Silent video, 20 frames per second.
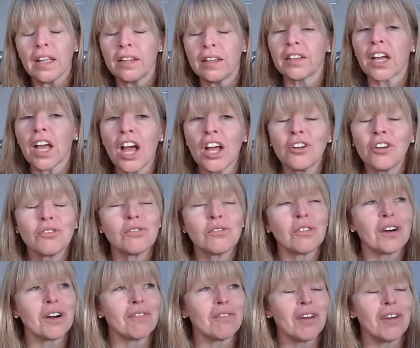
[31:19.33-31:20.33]
And the
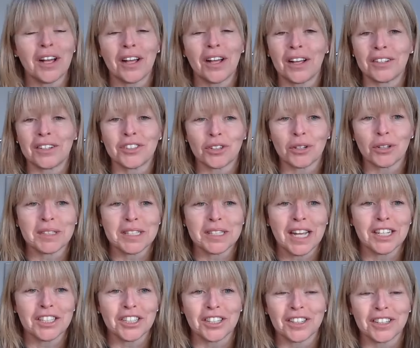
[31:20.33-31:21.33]
kernel uh,
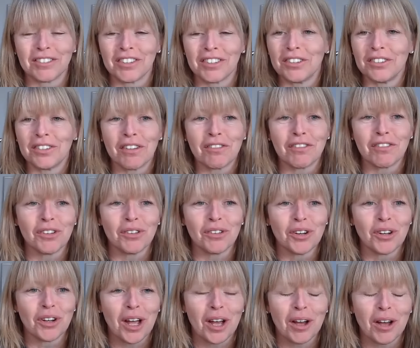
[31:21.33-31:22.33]
documentation, if you if you
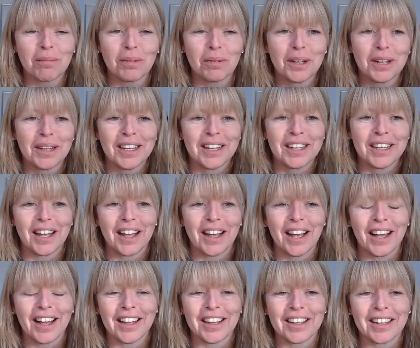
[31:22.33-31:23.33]
look up
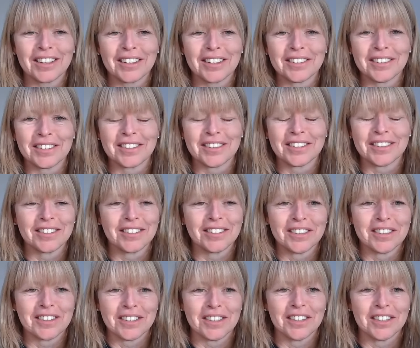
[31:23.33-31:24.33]
uh,
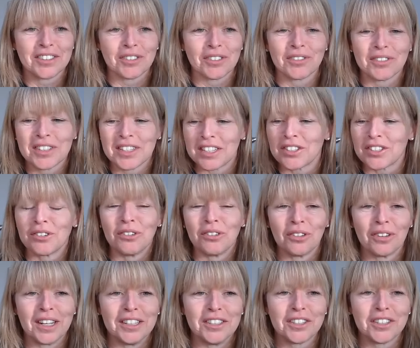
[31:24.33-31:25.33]
the sort of
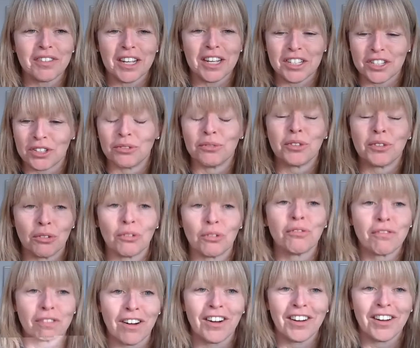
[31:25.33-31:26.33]
syscall interface, you, you'll
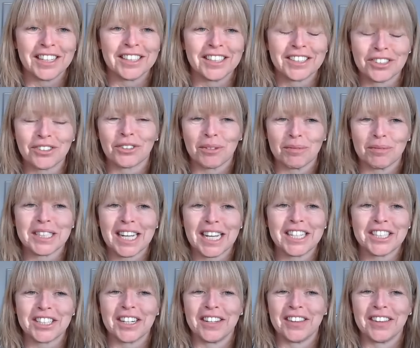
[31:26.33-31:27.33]
find
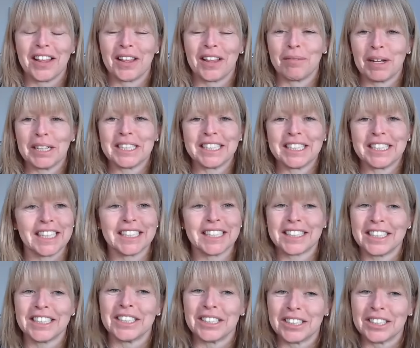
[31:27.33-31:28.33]
documentation in there that basically
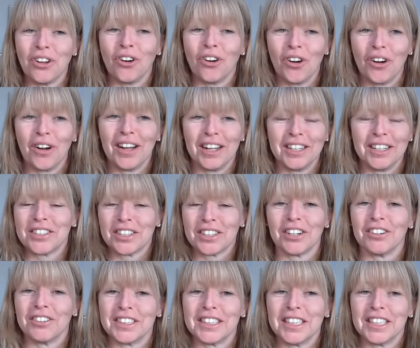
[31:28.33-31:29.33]
says this is not a
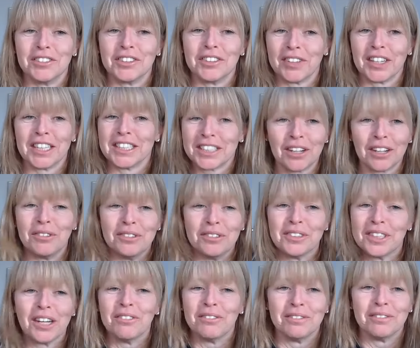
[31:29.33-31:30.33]
security interface.
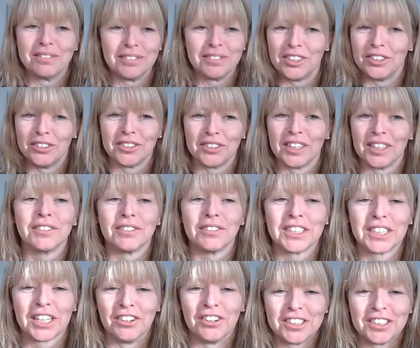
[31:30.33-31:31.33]
Don't don't use this
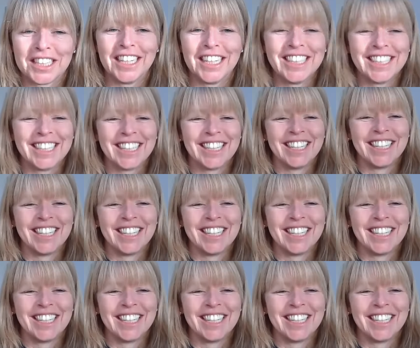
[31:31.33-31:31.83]
for security.